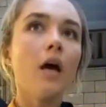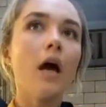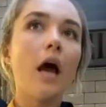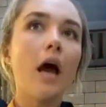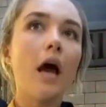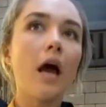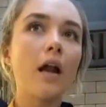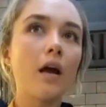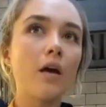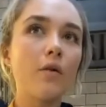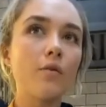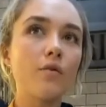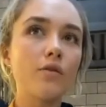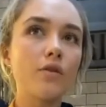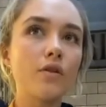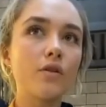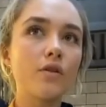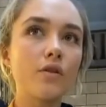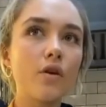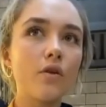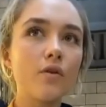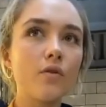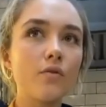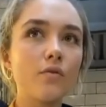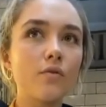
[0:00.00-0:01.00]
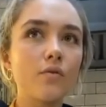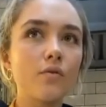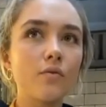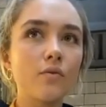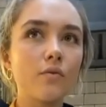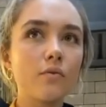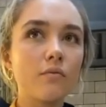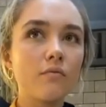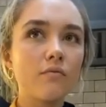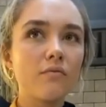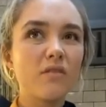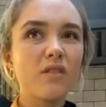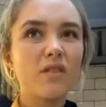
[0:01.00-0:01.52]
and I was so
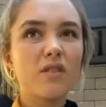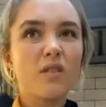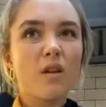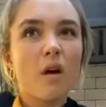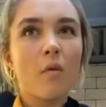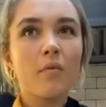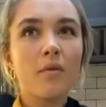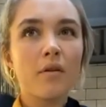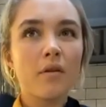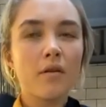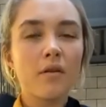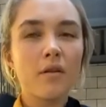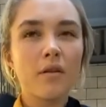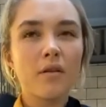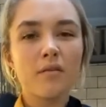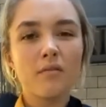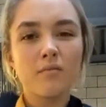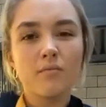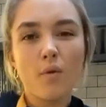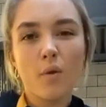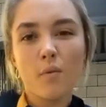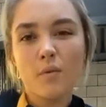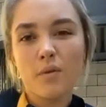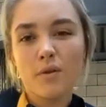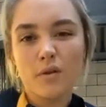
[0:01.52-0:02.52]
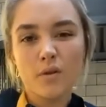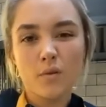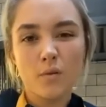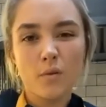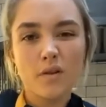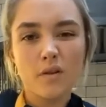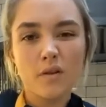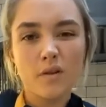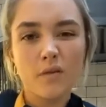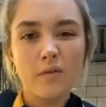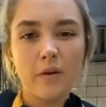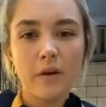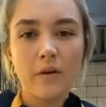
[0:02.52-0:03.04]
stubborn and probably just
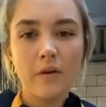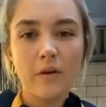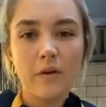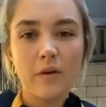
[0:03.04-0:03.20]
wanted to figure out